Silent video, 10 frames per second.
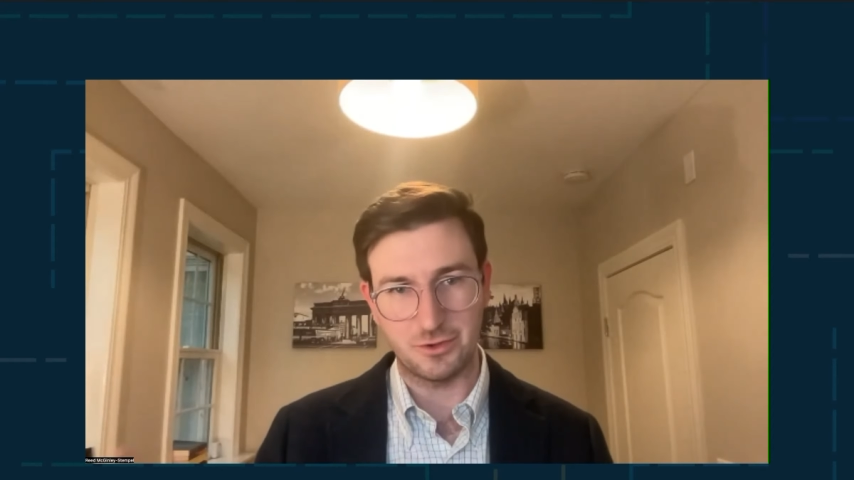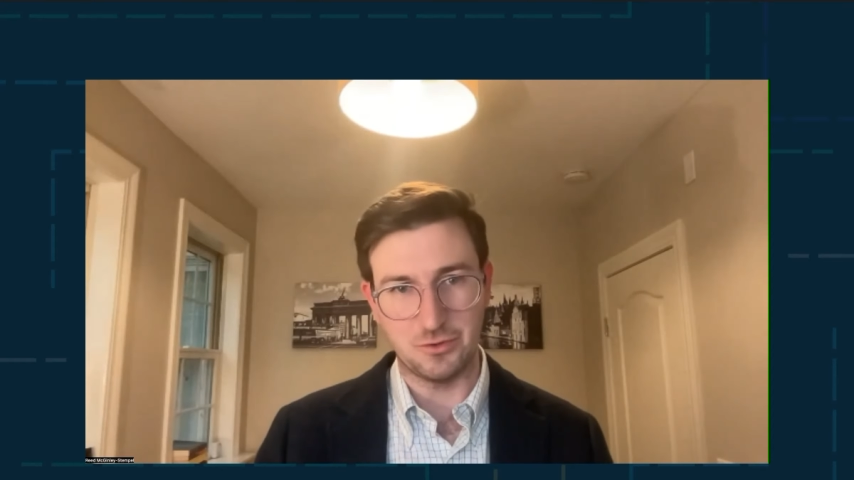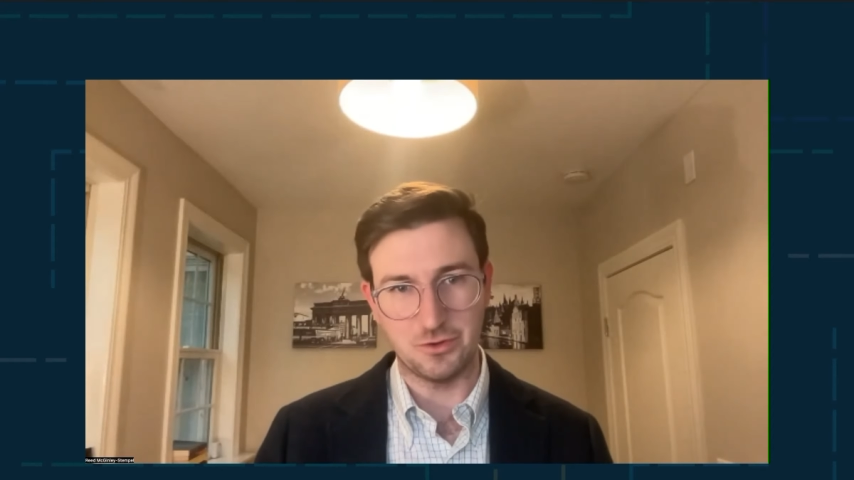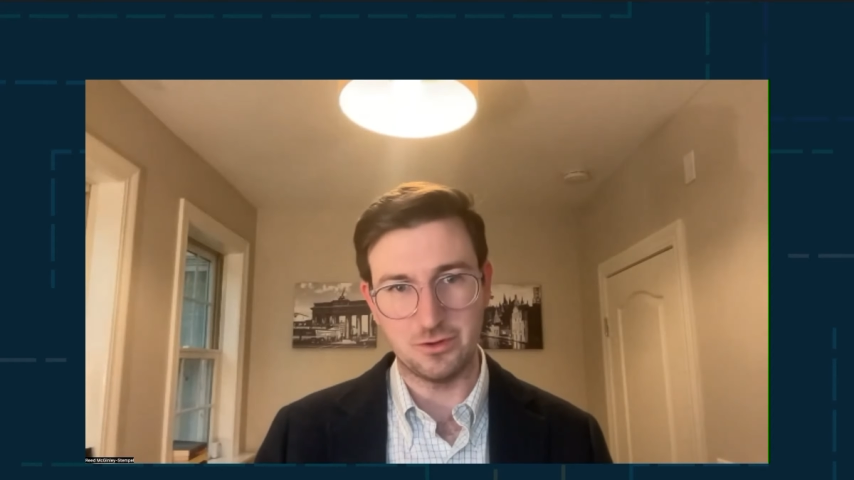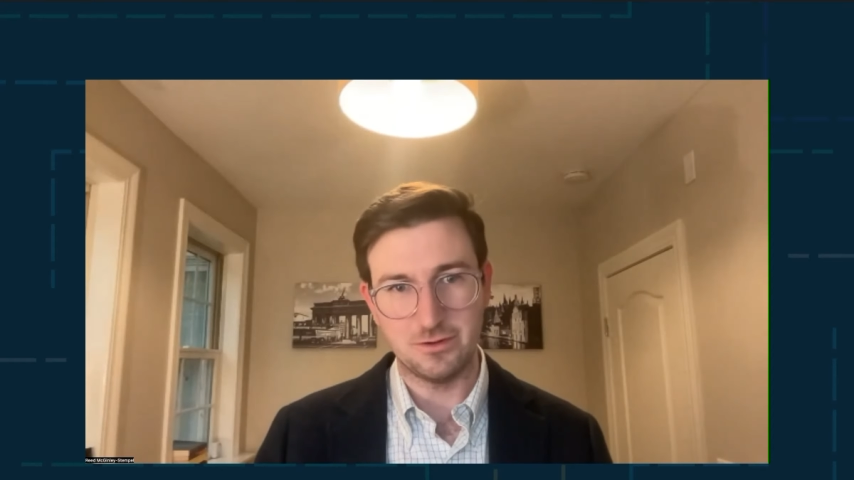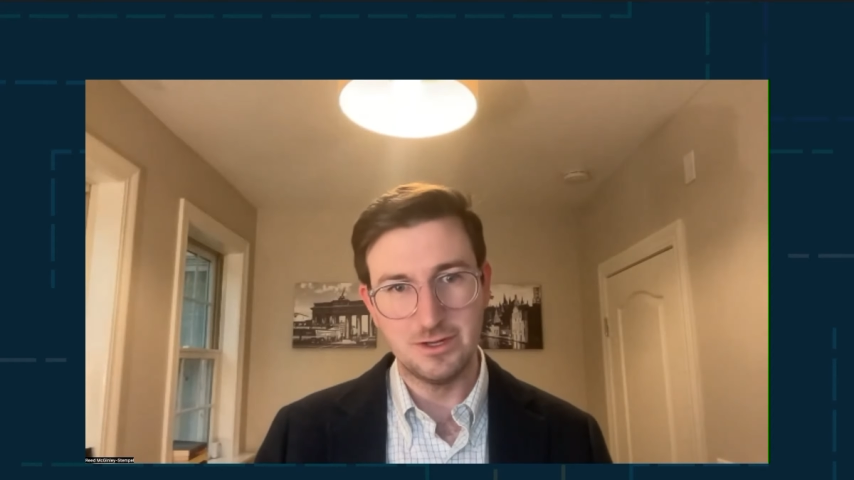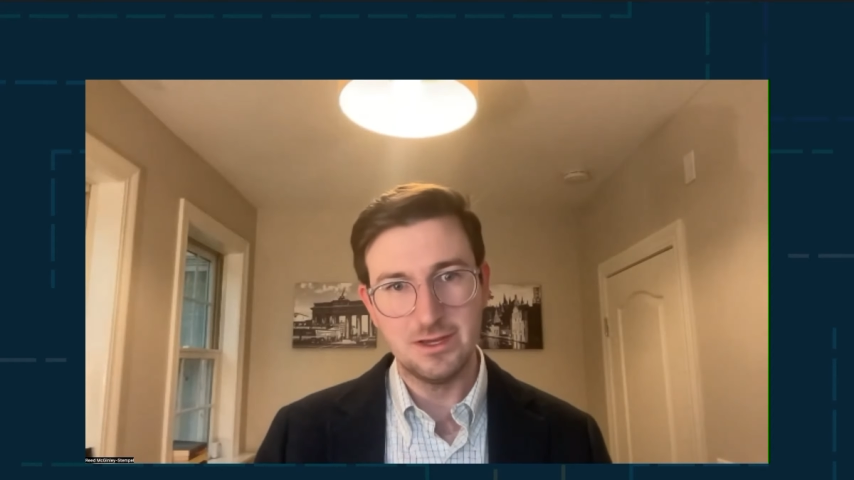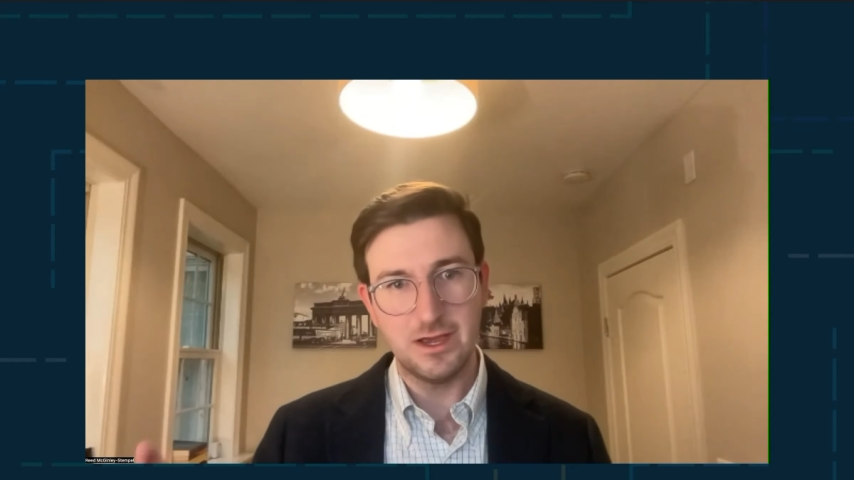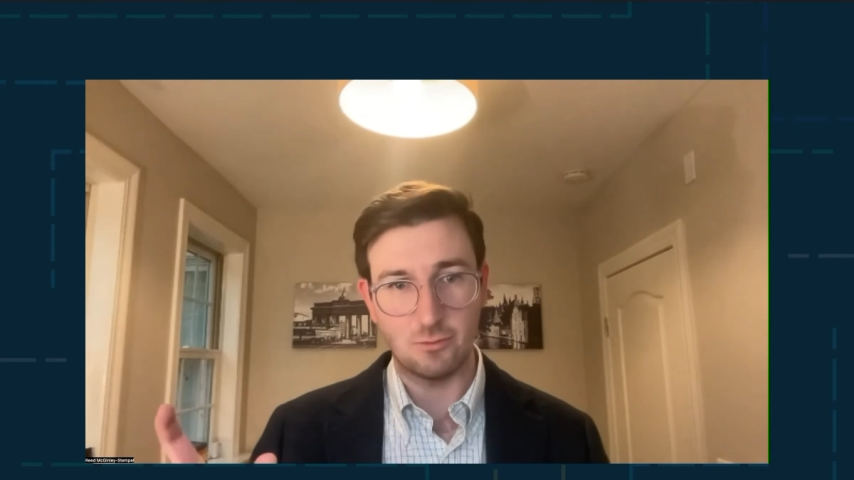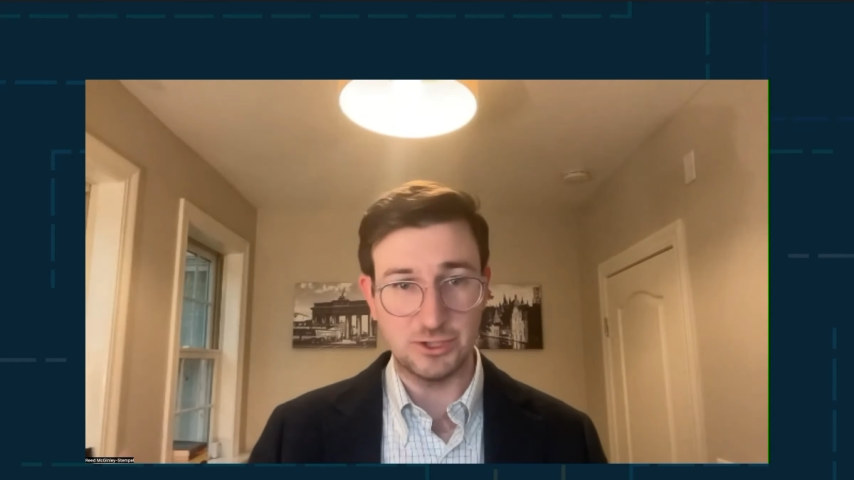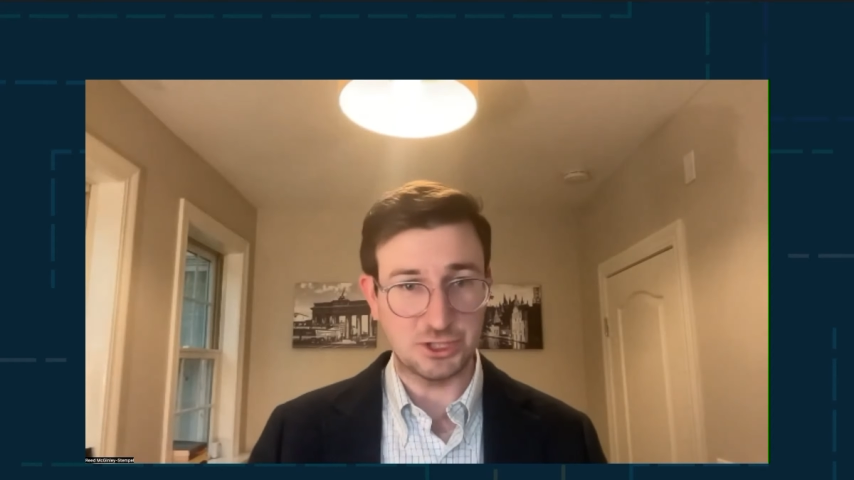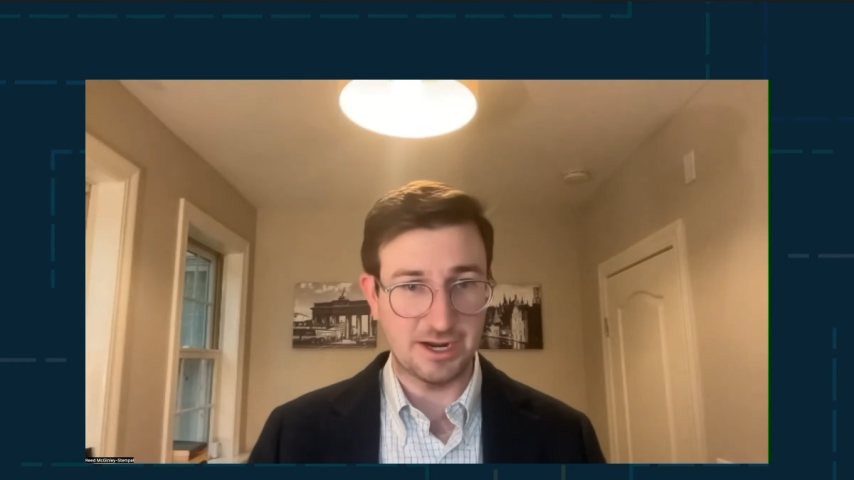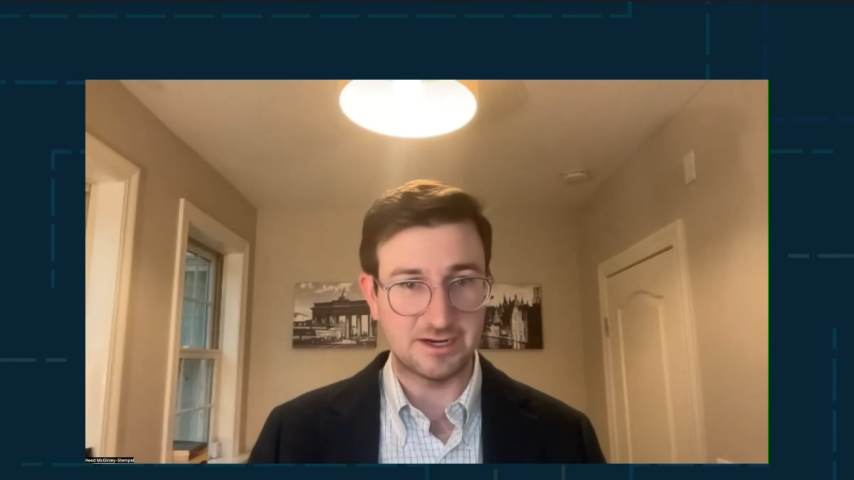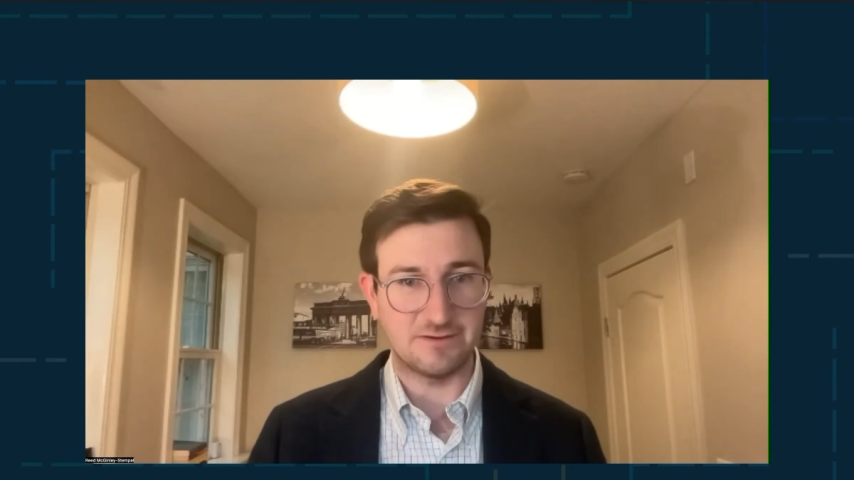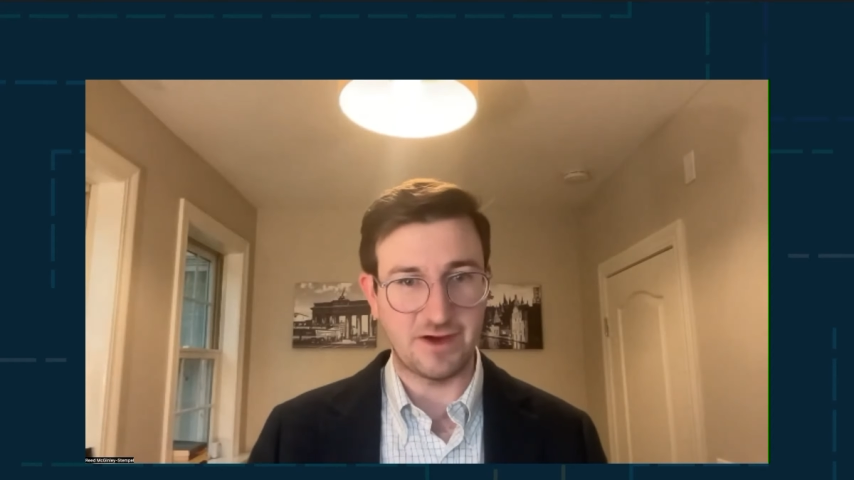Google
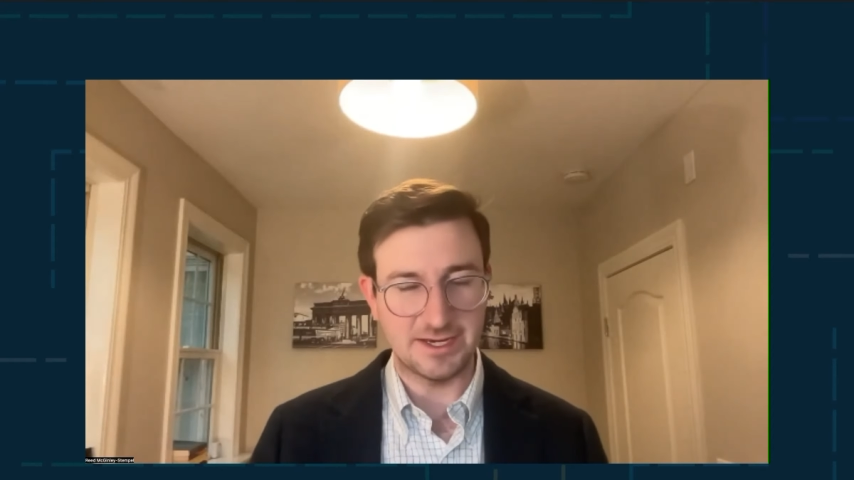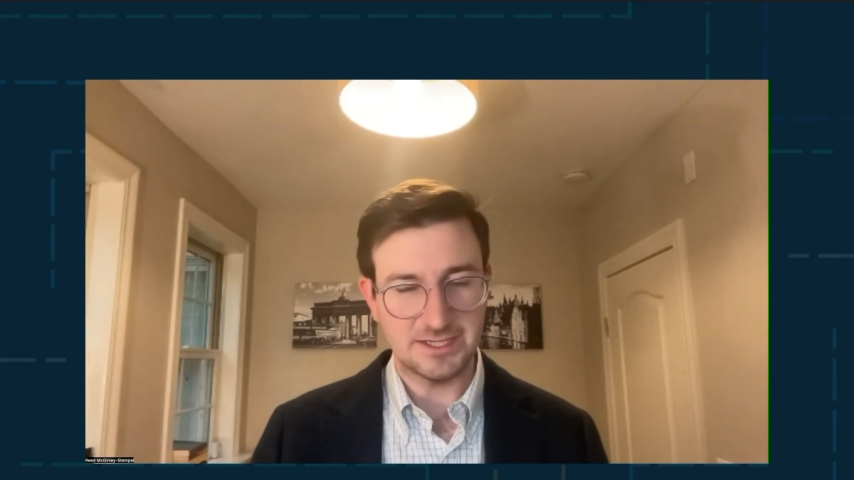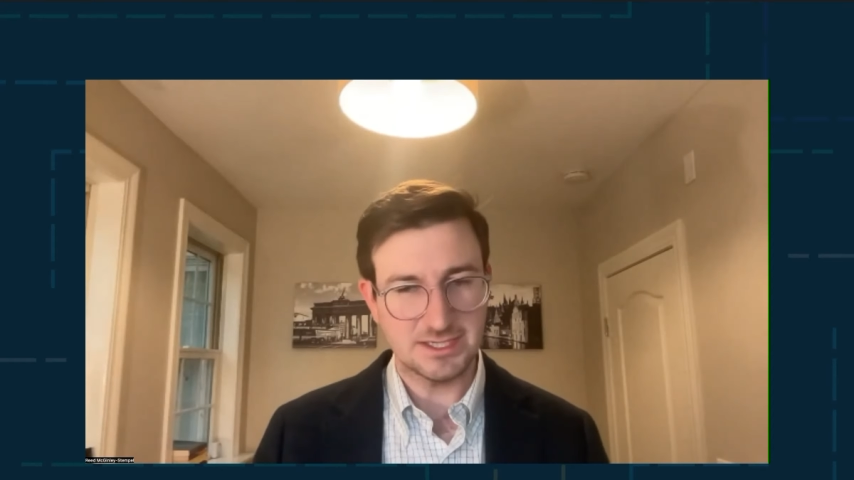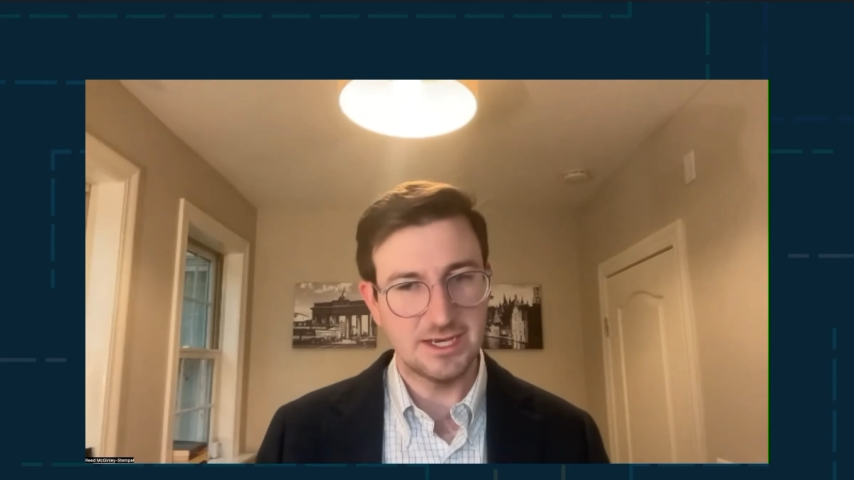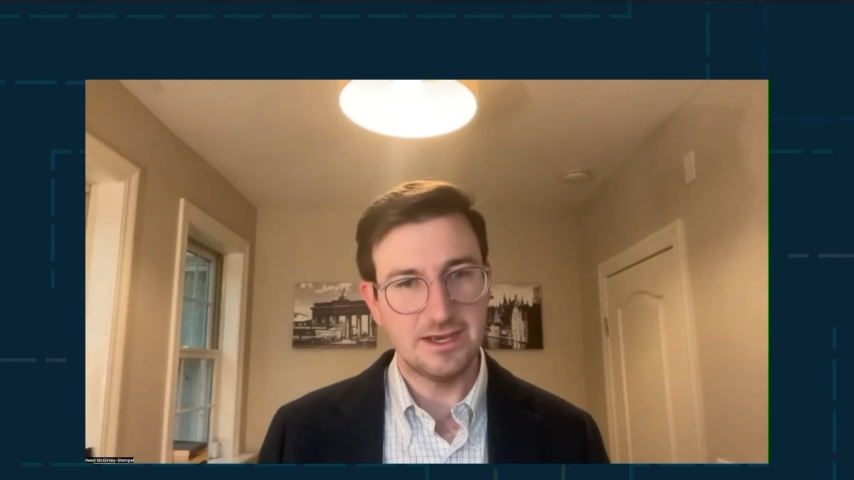originating device.